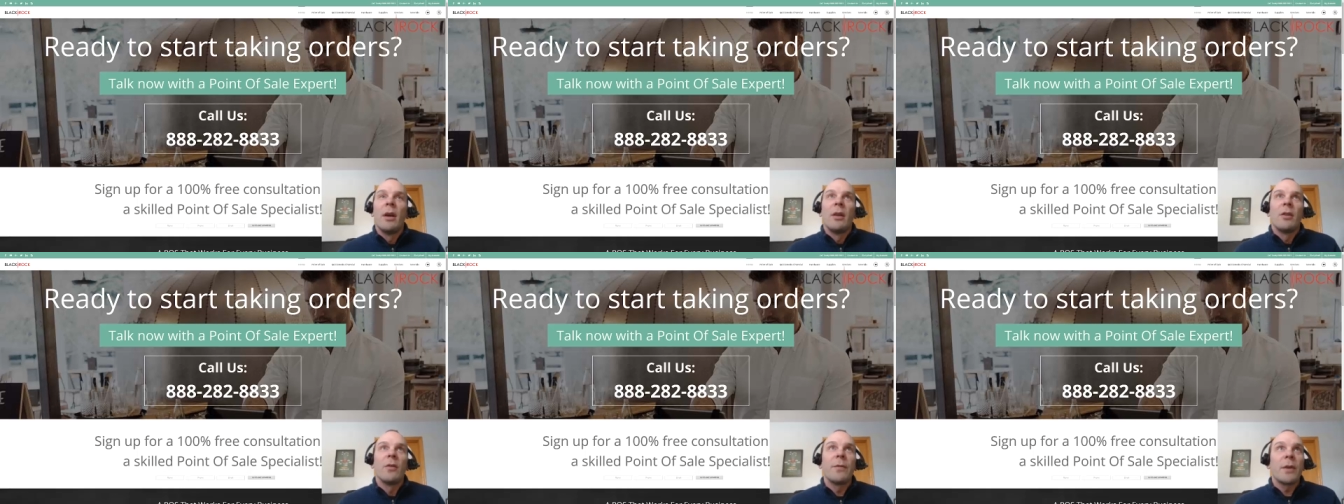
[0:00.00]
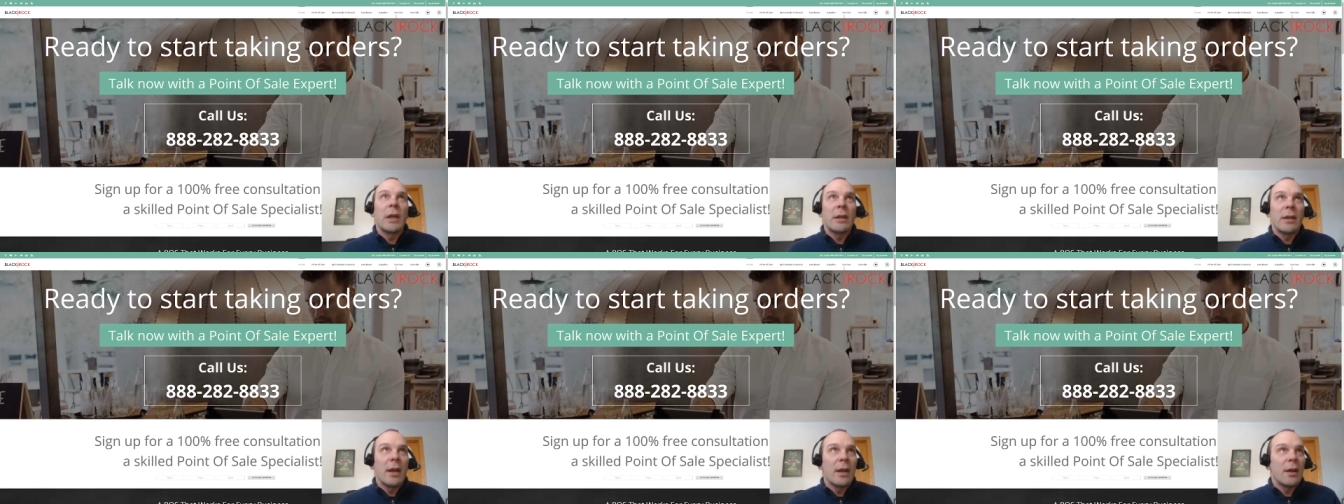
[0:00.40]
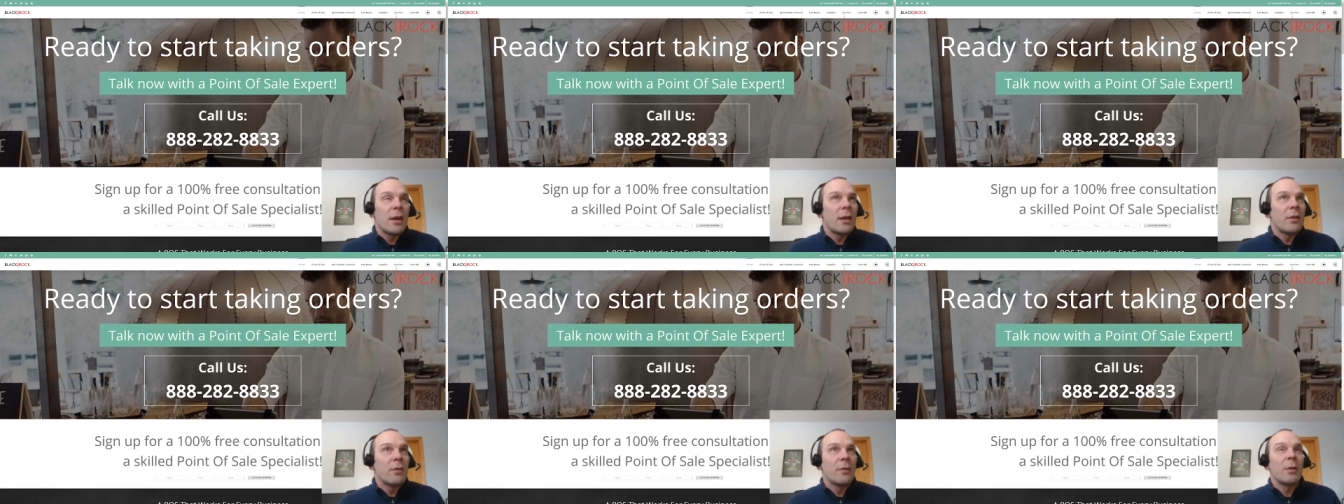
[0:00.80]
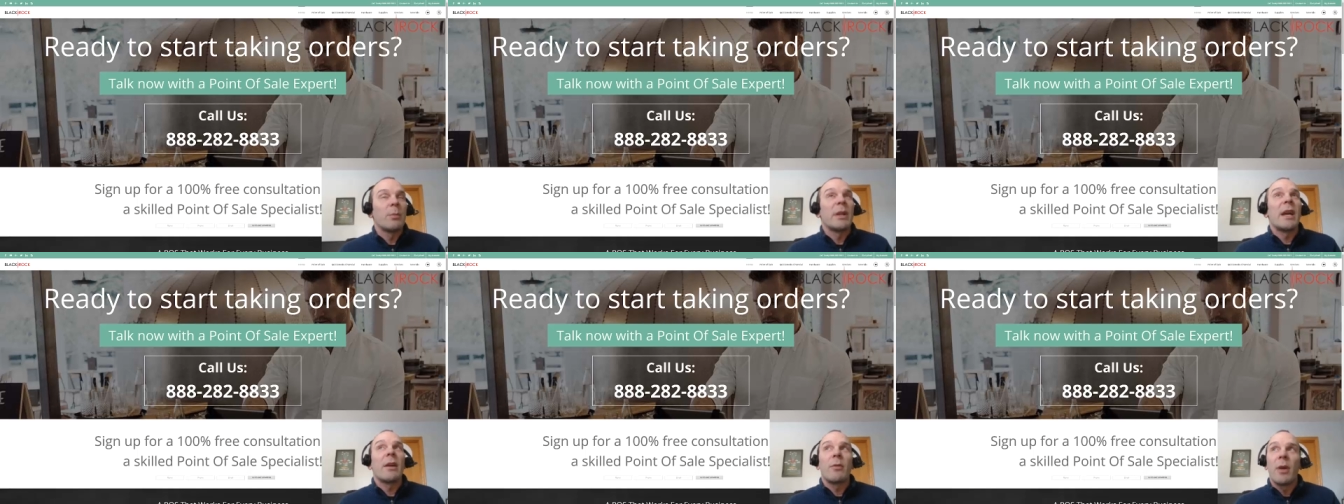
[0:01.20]
Don't forget to head on over to
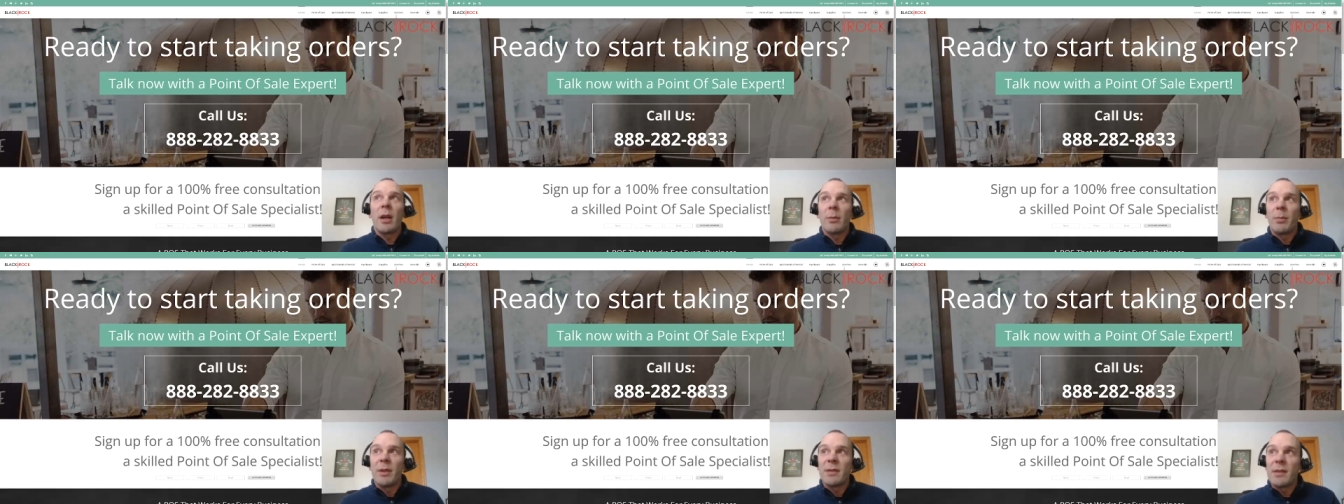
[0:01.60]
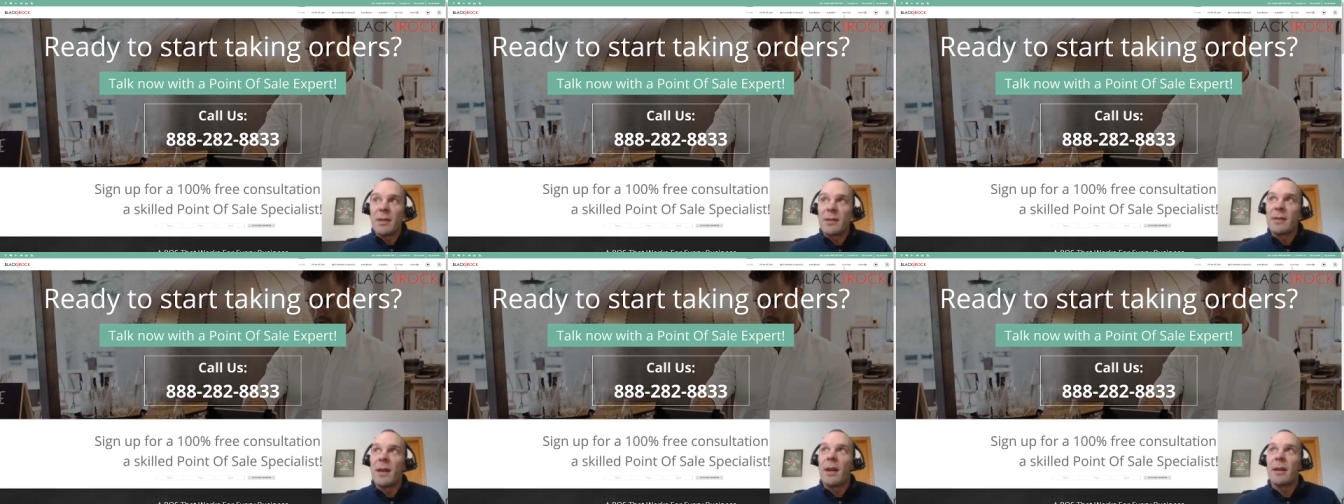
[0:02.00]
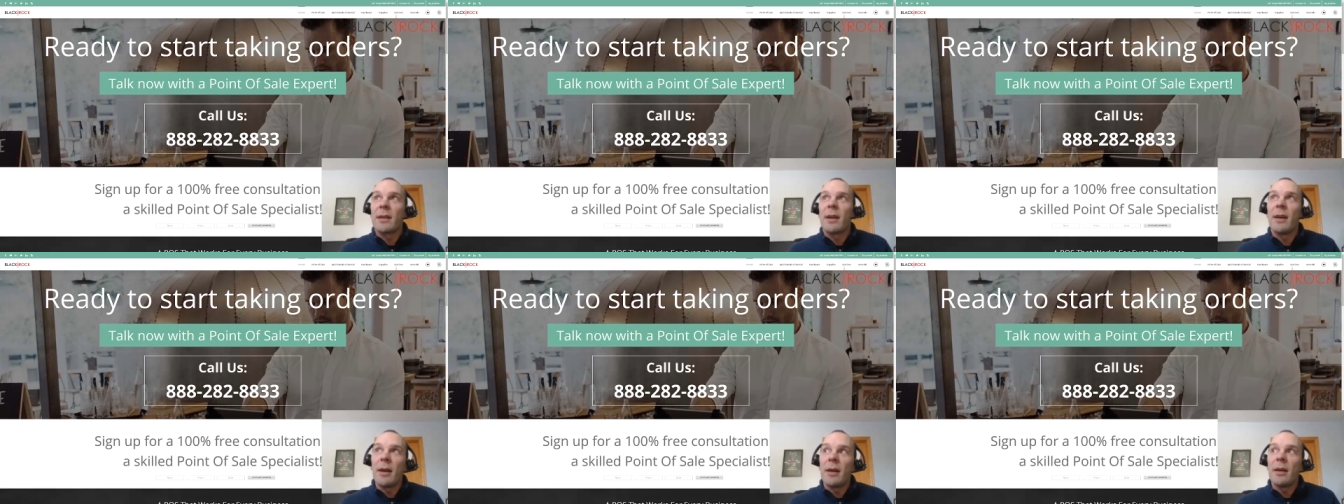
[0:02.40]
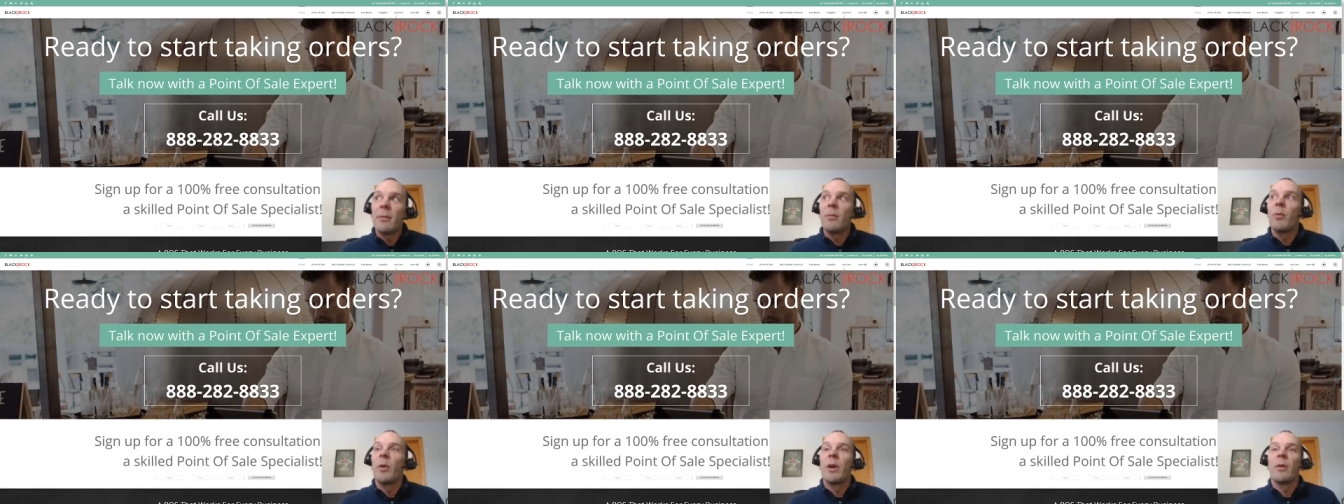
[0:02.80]

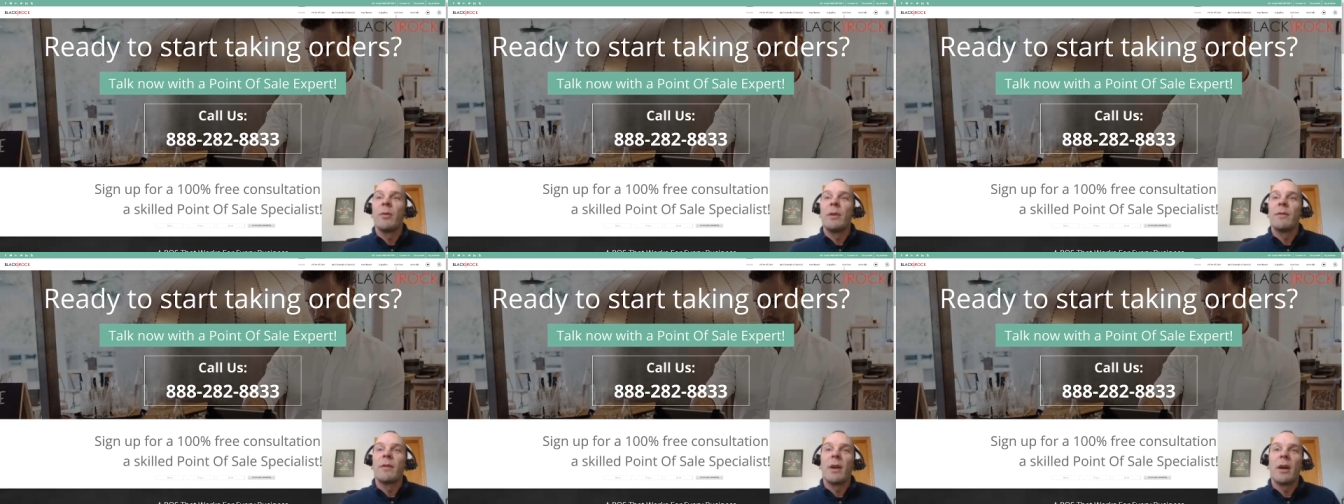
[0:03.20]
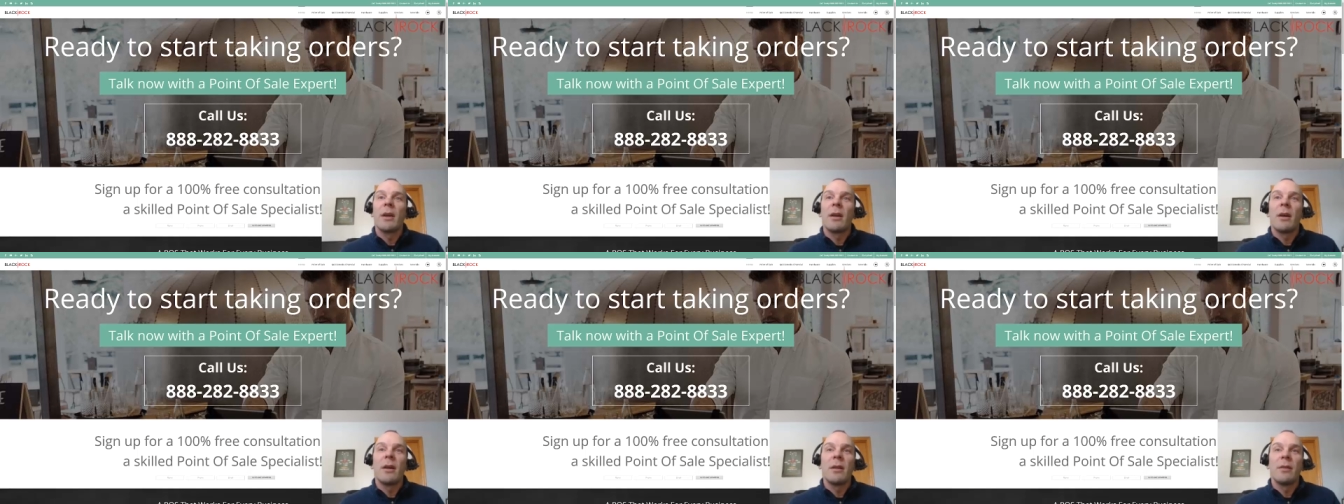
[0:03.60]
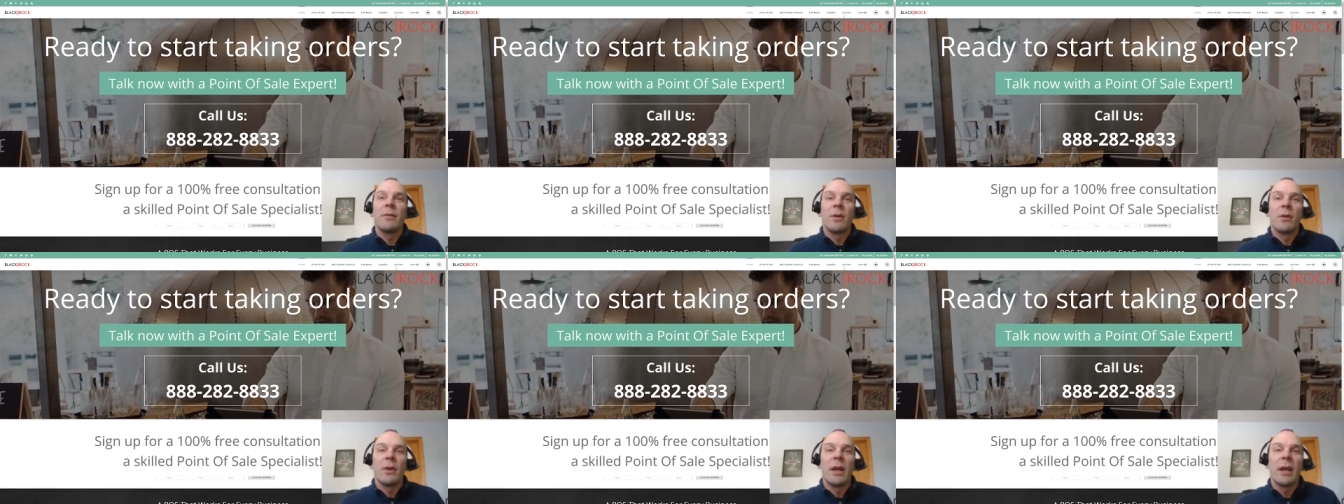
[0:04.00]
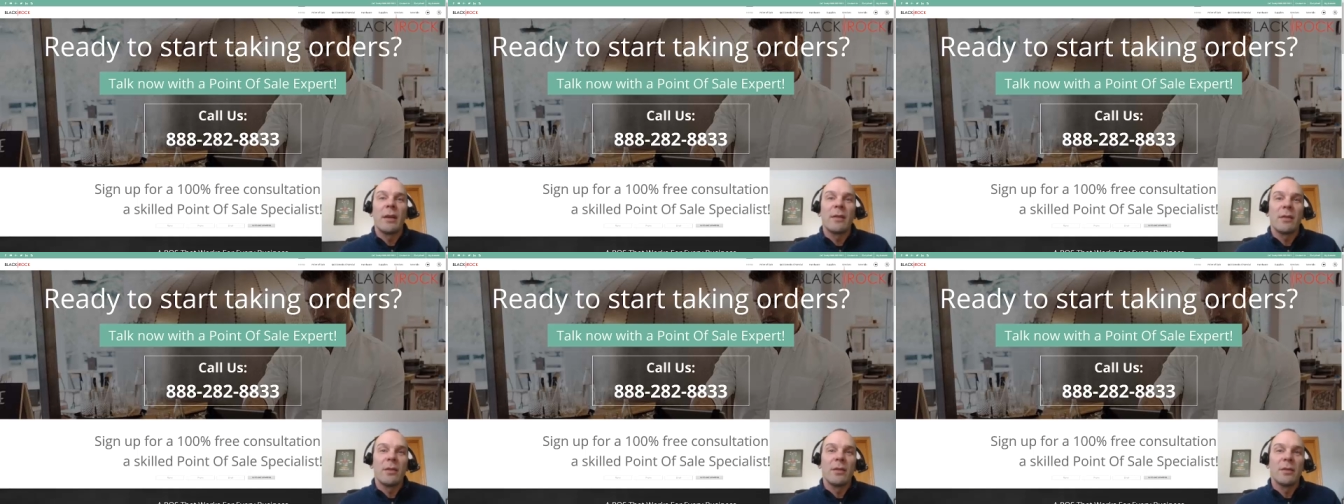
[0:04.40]
blackrockbusiness.com where we've got all of your
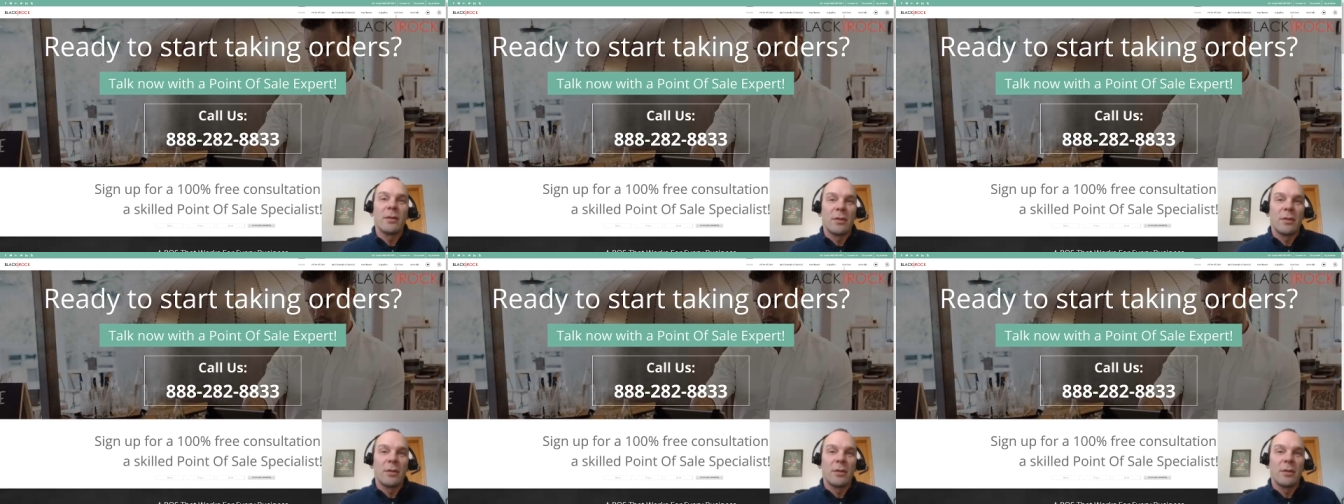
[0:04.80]
answers,